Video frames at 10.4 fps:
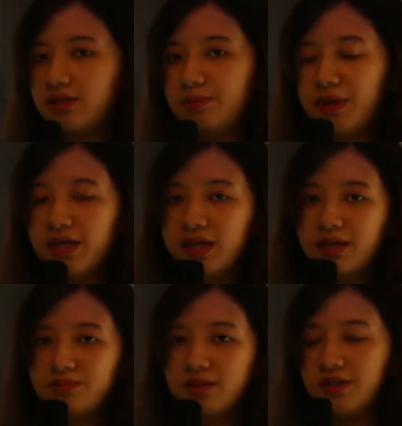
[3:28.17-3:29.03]
making
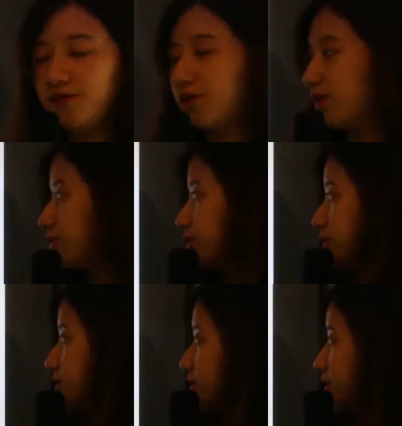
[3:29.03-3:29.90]
them difficult
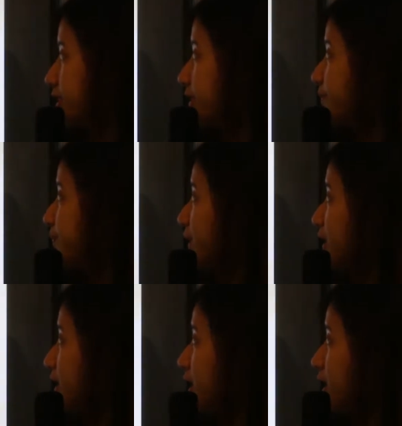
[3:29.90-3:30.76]
to study.
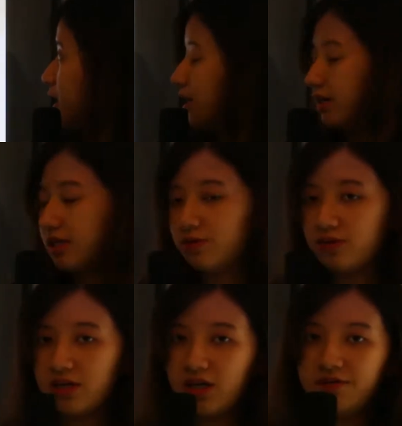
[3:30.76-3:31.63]
Next
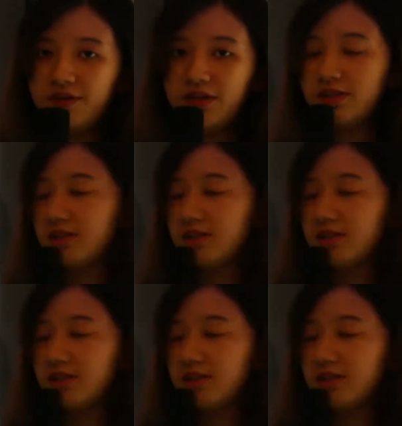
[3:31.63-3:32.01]
type is